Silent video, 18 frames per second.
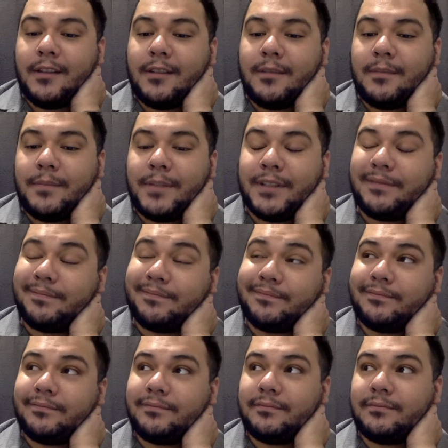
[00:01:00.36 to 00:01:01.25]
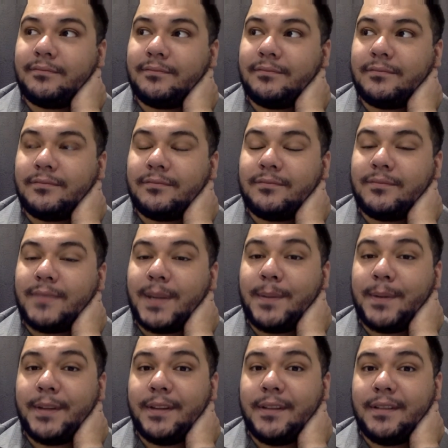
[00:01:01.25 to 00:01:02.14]
But
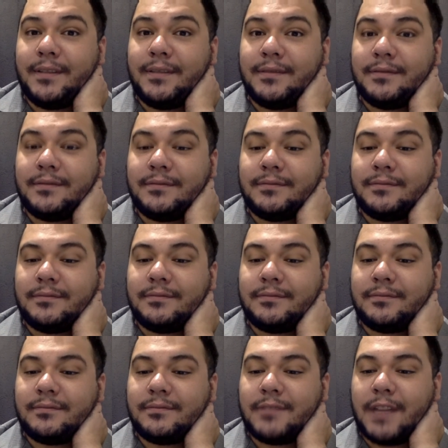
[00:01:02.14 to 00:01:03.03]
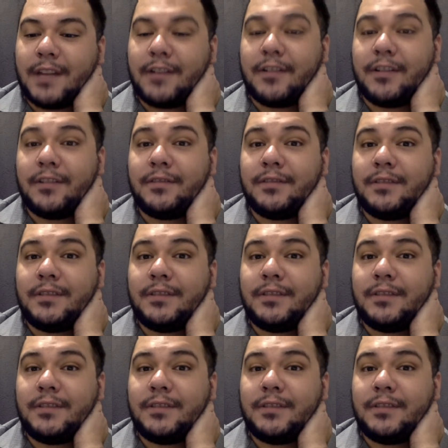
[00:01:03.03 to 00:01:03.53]
maybe, I don't know.